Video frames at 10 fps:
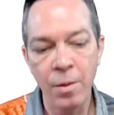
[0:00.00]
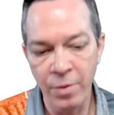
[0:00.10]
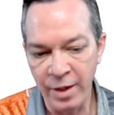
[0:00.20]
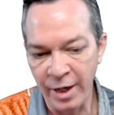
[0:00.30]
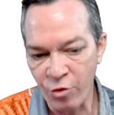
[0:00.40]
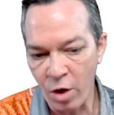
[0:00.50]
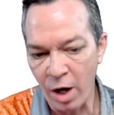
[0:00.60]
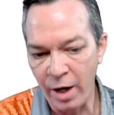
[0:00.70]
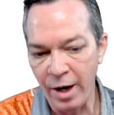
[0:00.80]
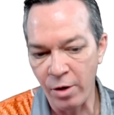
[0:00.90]
then that
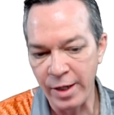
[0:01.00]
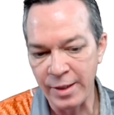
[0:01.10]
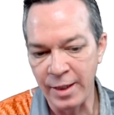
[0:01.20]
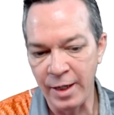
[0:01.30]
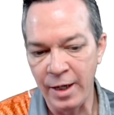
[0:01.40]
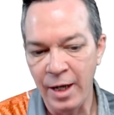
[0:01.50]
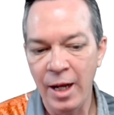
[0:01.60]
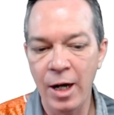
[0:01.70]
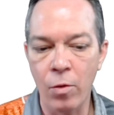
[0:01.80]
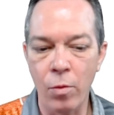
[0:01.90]
dry air gets in it
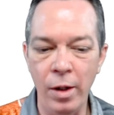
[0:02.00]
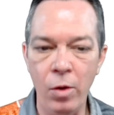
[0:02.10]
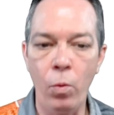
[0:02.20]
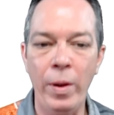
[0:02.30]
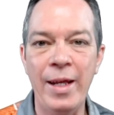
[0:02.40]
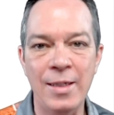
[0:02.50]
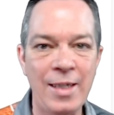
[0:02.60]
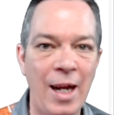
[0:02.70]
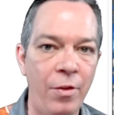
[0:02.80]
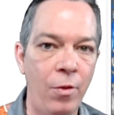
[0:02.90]
and really weakens
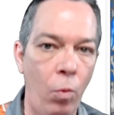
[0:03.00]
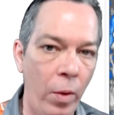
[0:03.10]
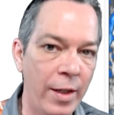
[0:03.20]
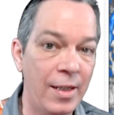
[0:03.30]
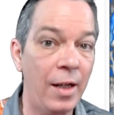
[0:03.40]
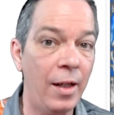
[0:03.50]
down the winds at